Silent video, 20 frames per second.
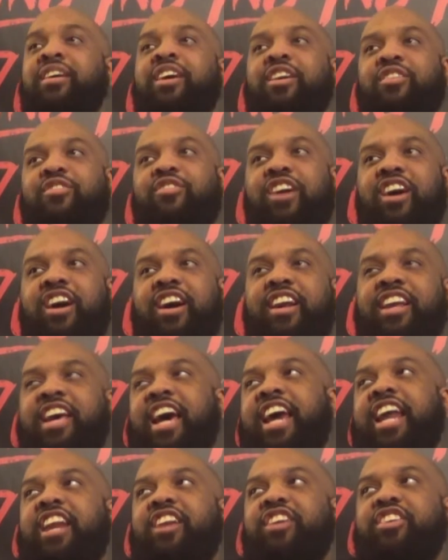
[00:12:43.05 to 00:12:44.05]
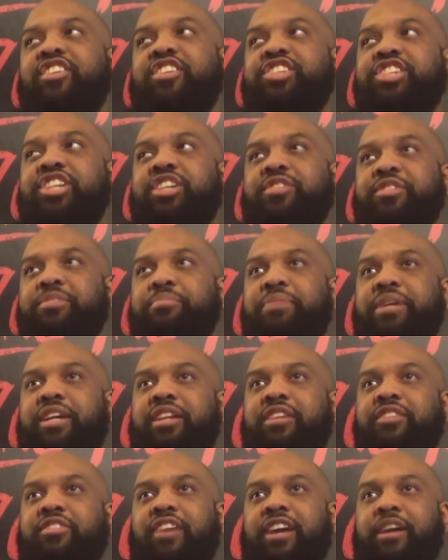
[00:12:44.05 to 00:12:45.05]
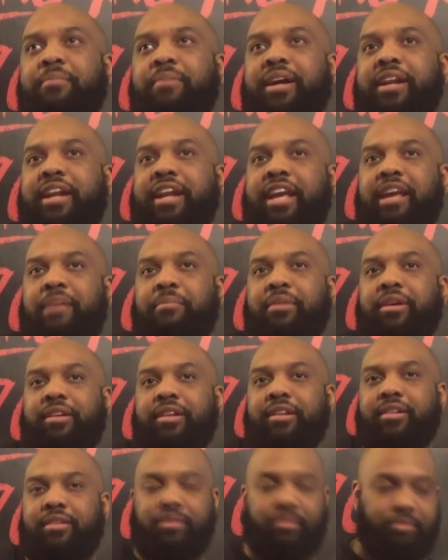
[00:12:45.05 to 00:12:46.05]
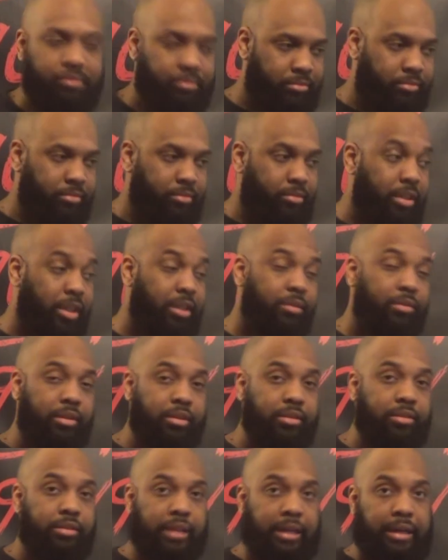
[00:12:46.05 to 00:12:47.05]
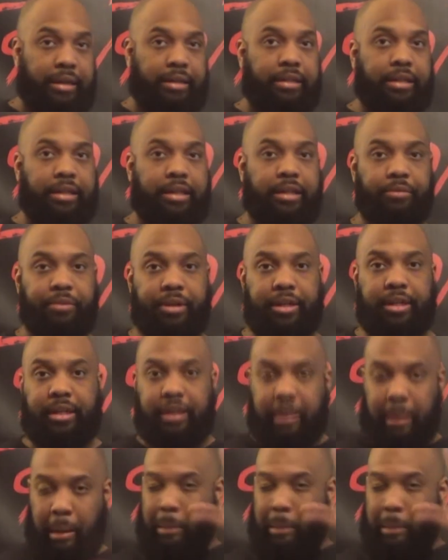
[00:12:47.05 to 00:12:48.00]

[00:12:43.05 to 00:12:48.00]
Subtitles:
Rod, I didn't know your junk was big enough to have my name on it. In other words, she got a teeny weeny.